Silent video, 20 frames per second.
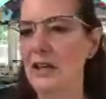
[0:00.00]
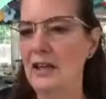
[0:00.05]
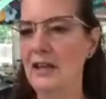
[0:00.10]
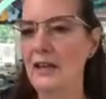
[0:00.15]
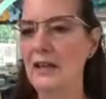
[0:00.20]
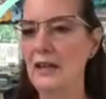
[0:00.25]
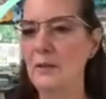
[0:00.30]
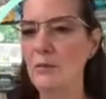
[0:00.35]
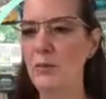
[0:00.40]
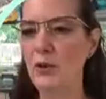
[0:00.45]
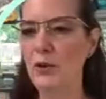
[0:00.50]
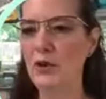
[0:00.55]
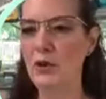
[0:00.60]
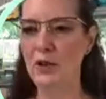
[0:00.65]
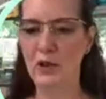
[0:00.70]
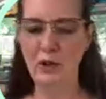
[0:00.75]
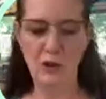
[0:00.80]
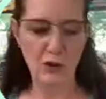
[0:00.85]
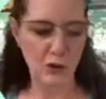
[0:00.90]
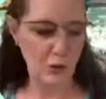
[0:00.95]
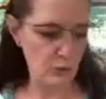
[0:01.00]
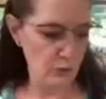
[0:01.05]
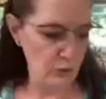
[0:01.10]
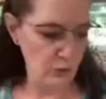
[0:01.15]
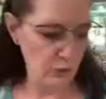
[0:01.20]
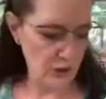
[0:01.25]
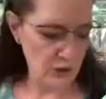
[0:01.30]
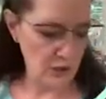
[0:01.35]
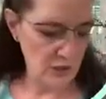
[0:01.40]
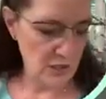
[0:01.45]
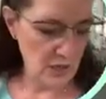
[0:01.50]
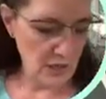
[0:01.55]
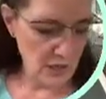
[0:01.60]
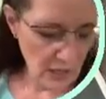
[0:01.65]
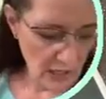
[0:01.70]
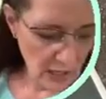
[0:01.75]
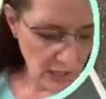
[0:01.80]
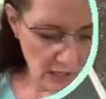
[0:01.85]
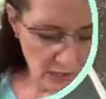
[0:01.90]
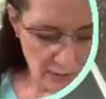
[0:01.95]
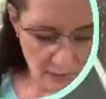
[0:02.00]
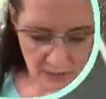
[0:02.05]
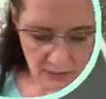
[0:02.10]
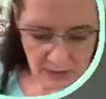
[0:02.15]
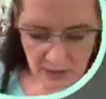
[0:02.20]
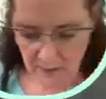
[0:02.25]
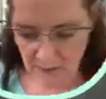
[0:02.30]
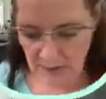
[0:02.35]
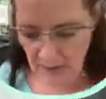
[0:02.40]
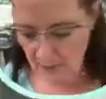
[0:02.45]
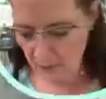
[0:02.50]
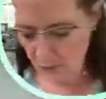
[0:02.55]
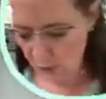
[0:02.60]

and then put it on her book. Sometimes